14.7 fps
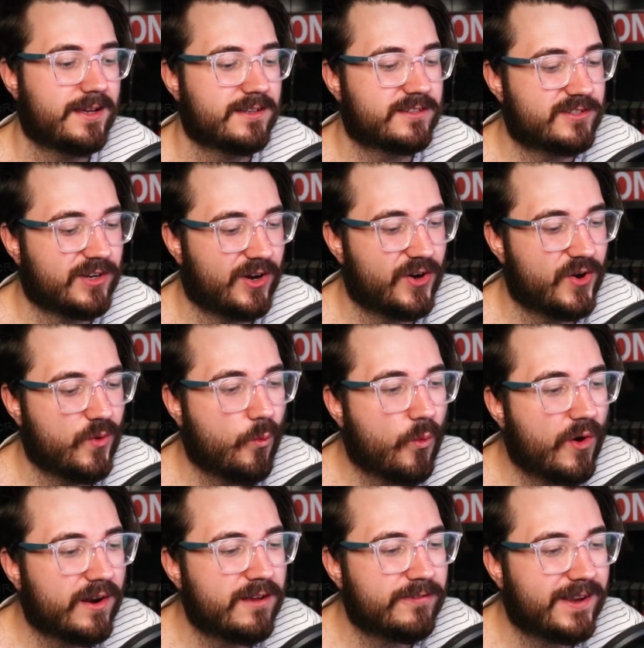So
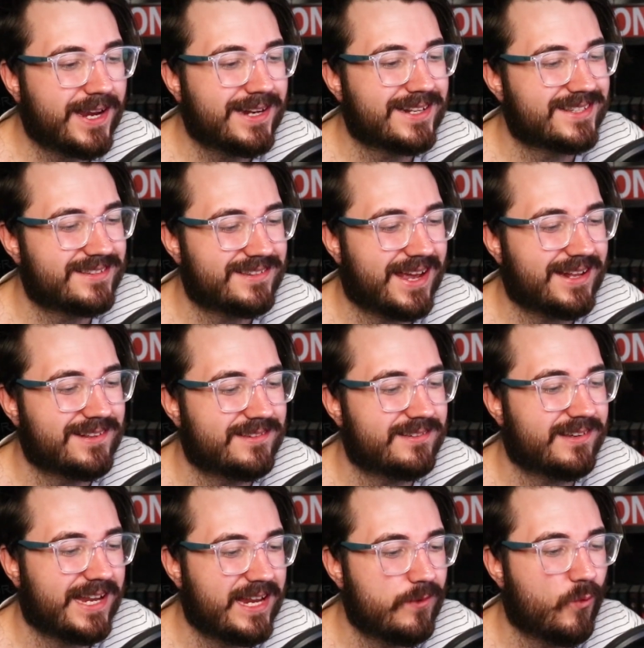what if, in a sense,
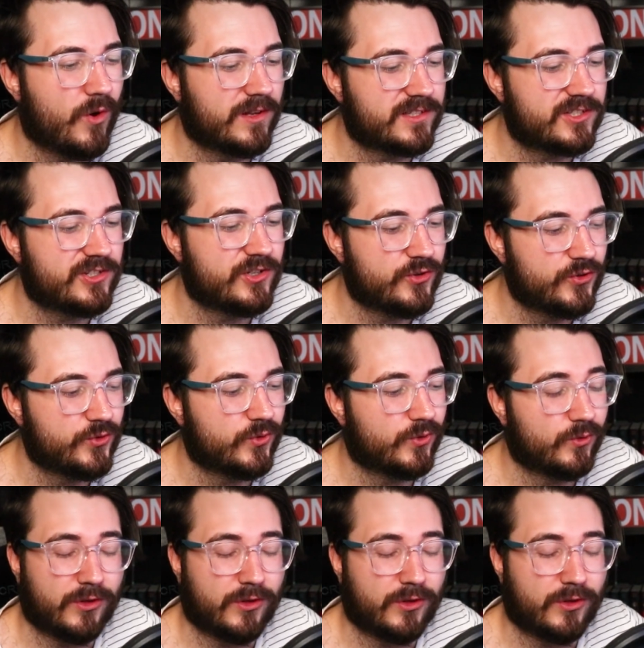he wants to,